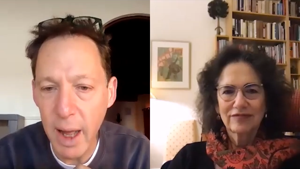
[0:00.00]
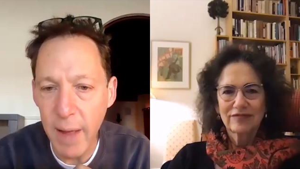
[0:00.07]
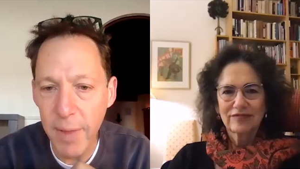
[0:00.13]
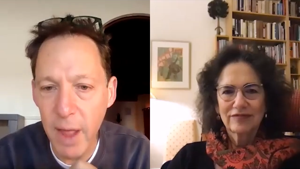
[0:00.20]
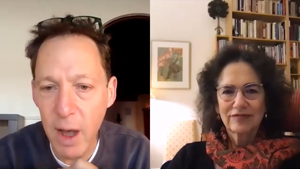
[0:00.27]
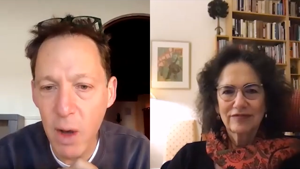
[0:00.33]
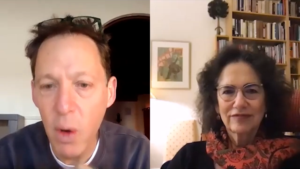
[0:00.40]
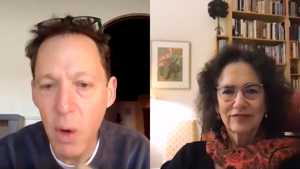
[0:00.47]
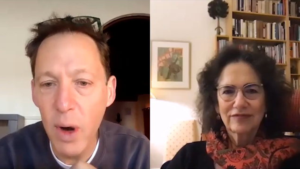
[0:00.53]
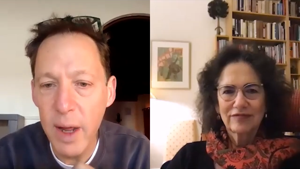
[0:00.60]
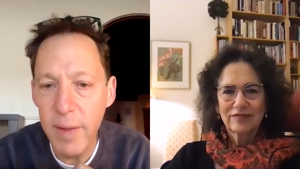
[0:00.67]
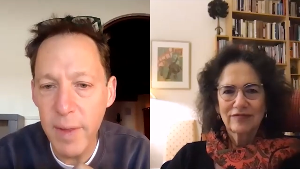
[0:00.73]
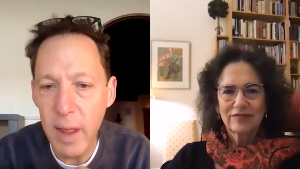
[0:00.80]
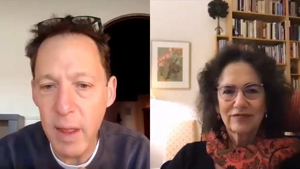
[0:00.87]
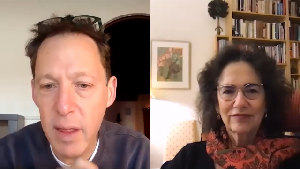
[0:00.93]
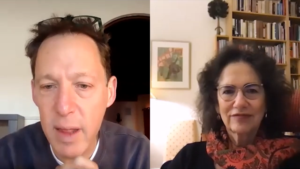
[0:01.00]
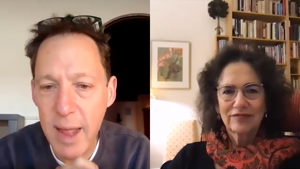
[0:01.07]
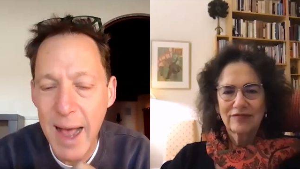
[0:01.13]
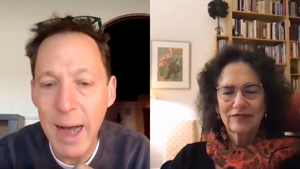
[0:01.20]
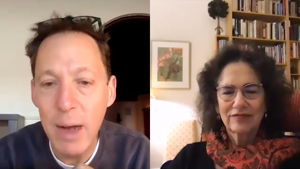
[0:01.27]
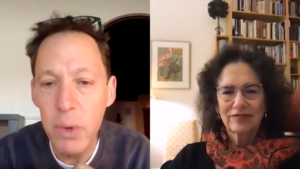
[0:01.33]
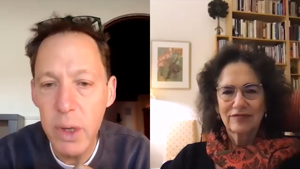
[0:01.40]
Speaker 1: and they're calling this
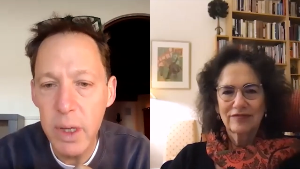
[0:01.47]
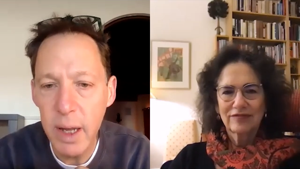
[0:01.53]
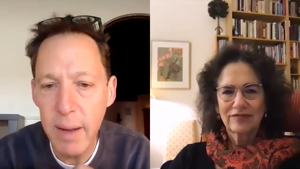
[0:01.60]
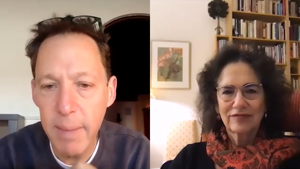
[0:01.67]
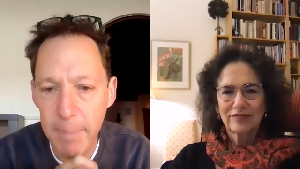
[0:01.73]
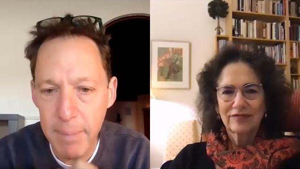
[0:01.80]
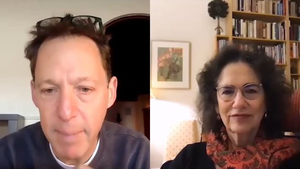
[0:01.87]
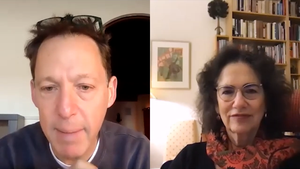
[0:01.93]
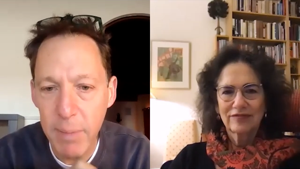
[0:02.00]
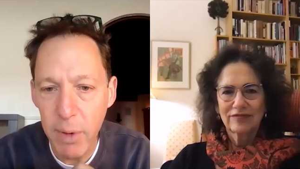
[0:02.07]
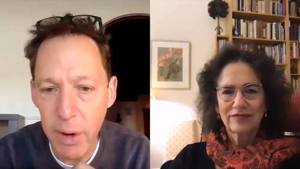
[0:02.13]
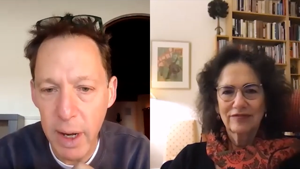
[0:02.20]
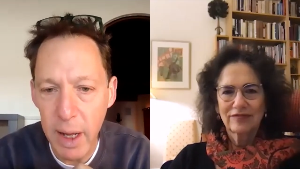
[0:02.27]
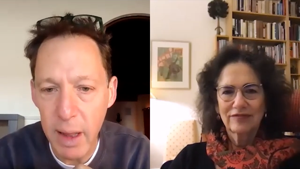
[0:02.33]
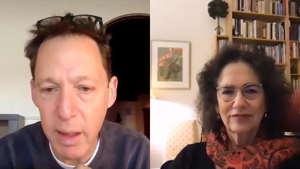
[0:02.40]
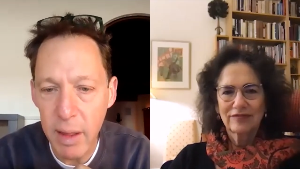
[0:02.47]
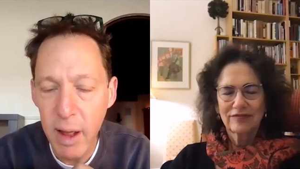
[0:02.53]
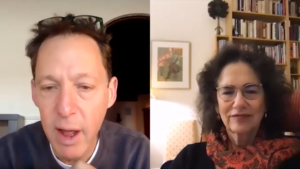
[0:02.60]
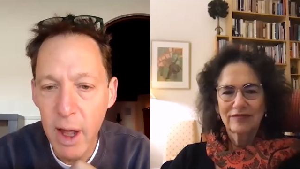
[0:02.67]
counter memories.